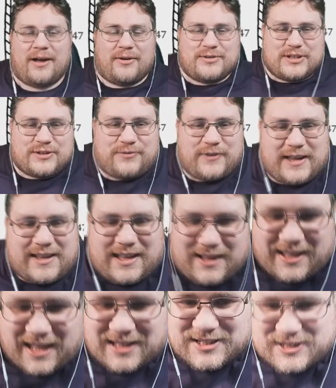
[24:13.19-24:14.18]
I was just
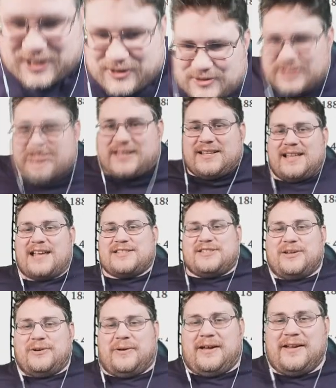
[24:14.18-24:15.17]
thinking, get Susie to
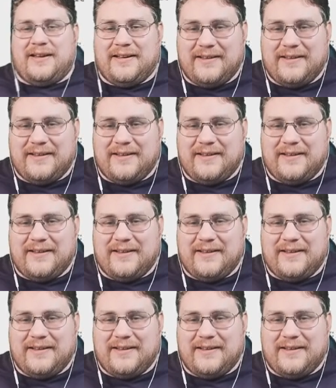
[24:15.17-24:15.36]
lasso it.